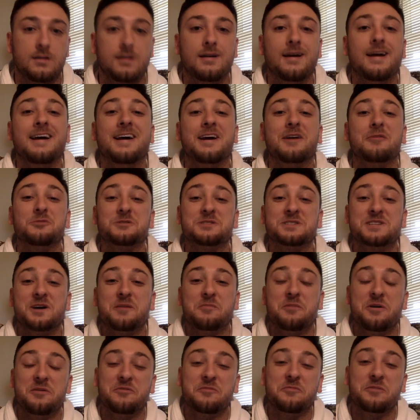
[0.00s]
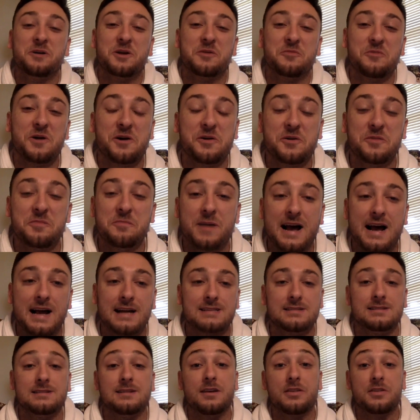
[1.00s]
Hey, what's up, everybody? Welcome
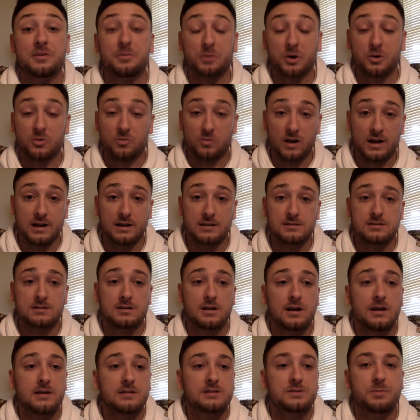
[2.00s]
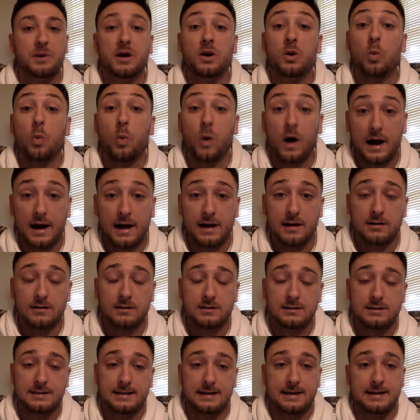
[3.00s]
back to Nothing But Reds. It's been a
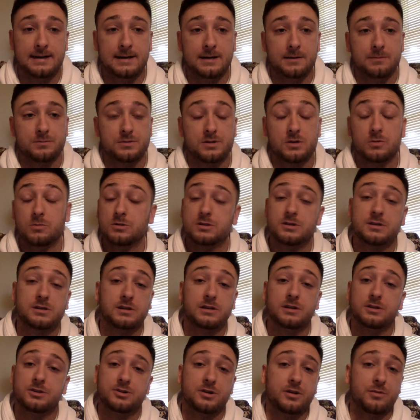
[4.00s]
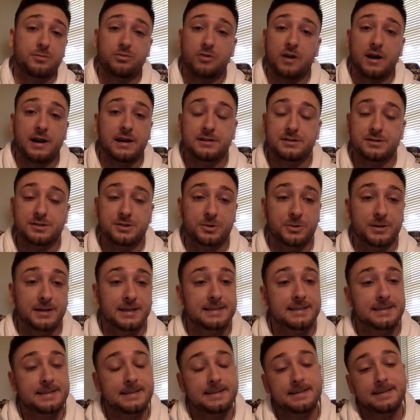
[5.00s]
while, so we're just going to jump right into
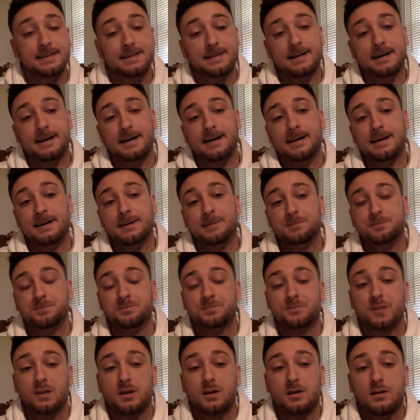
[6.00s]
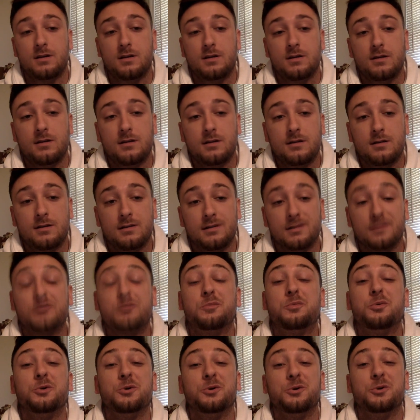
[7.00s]
it. Um,
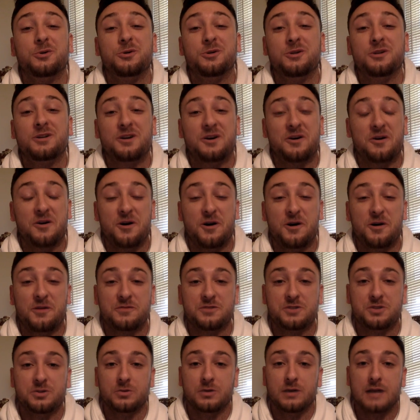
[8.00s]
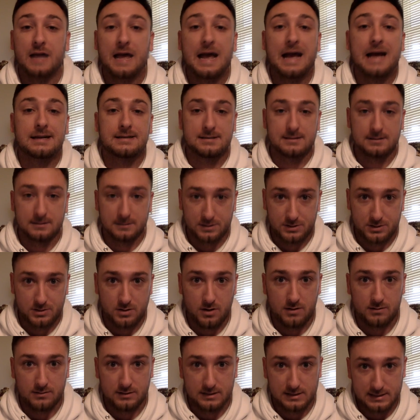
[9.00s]
Liverpool are off to an excellent
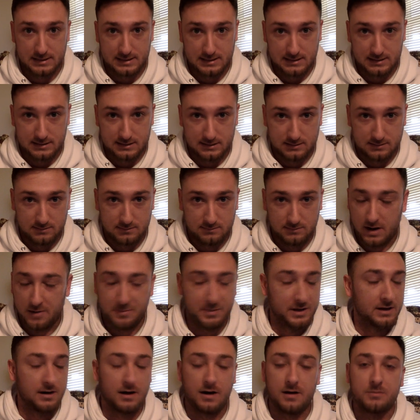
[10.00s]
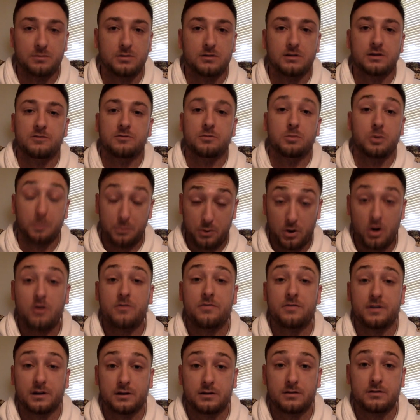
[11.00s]
start this season. I mean, unbelievable,
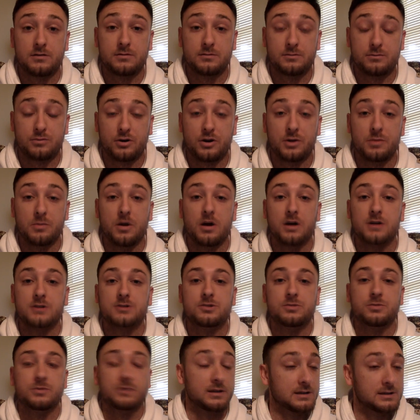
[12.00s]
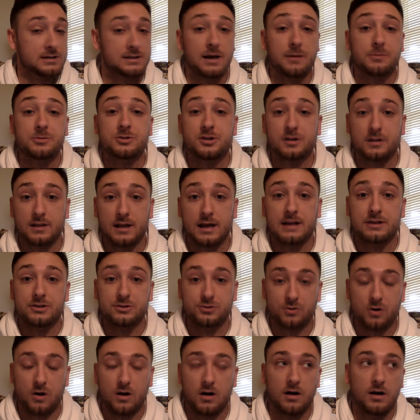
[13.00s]
perfect, pretty much, with the exception of that
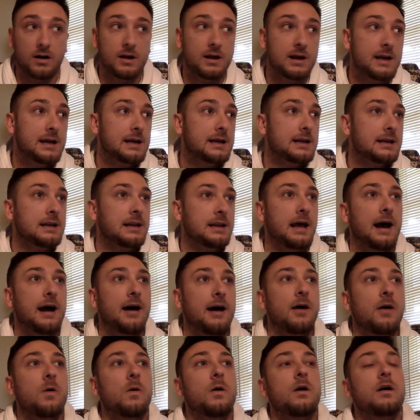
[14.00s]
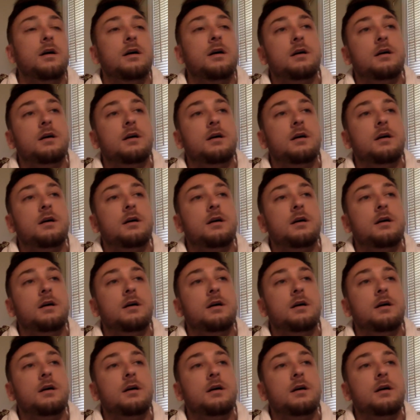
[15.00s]
draw. Now,